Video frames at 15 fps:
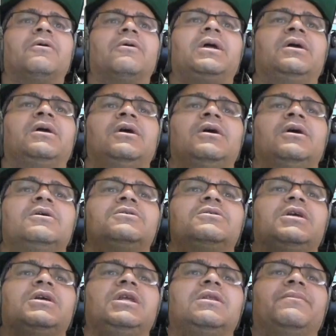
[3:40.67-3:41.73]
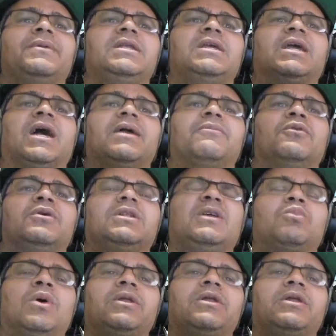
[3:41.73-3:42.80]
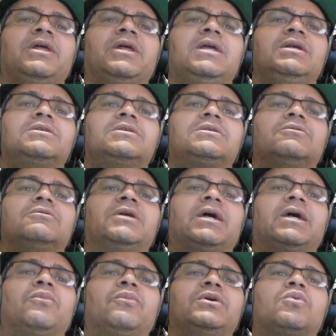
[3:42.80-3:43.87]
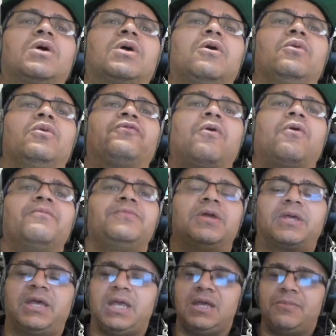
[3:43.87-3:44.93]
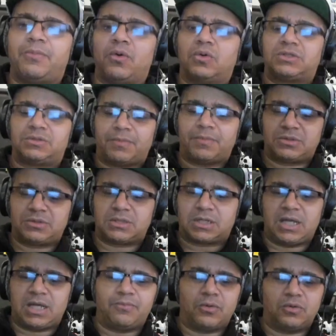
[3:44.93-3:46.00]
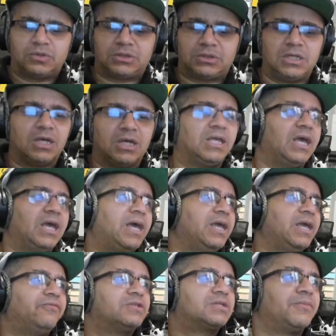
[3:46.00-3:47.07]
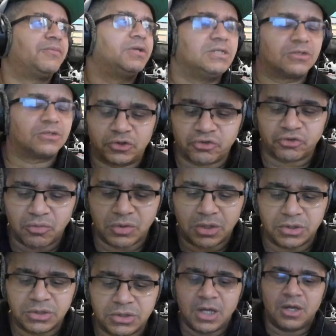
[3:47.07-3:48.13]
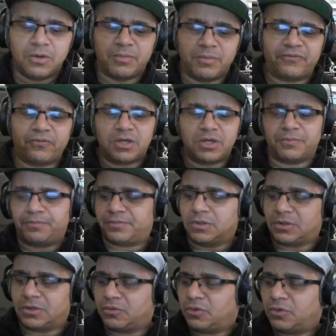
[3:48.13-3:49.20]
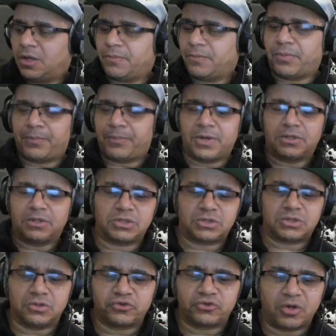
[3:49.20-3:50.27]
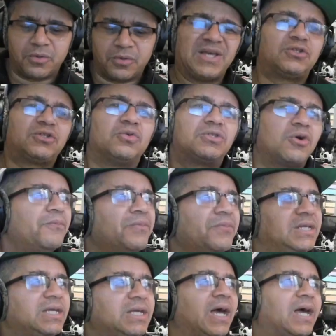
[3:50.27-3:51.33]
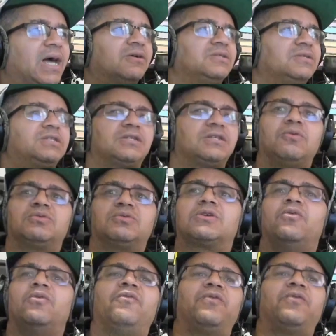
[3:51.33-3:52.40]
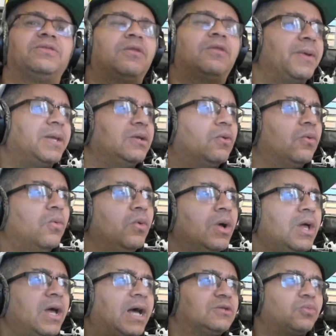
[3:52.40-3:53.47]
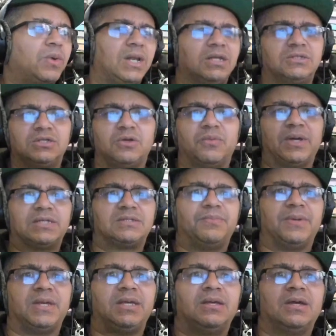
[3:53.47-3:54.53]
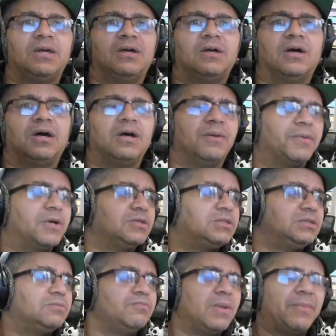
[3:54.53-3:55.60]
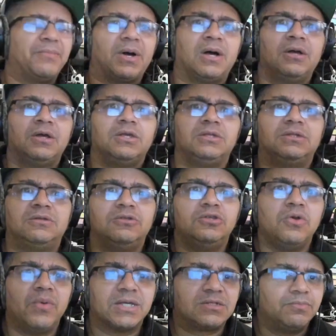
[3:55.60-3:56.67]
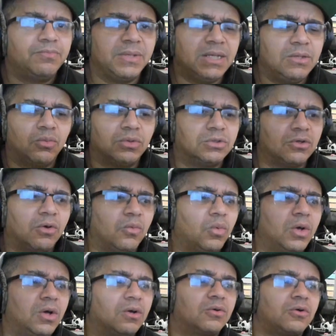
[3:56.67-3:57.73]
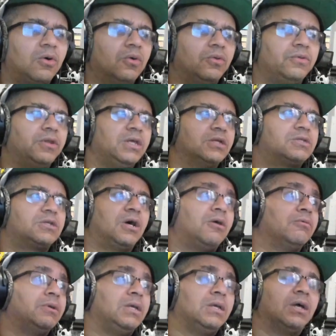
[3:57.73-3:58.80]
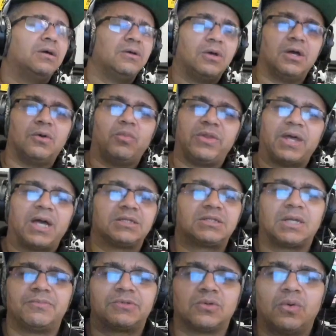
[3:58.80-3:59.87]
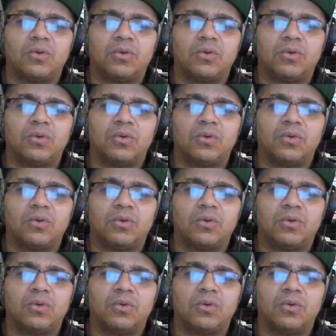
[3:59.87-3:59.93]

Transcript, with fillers: right? So you need a MIDI cable. You need one of these, yeah, which will go from your keyboards. Most of the keyboards that you get, even some of these controllers, before you, you know, purchase a controller, make sure it's got MIDI out, because it's an old school fundamental as well as U S B. Uh, because remember, U S B would not work on the Atari uh, without some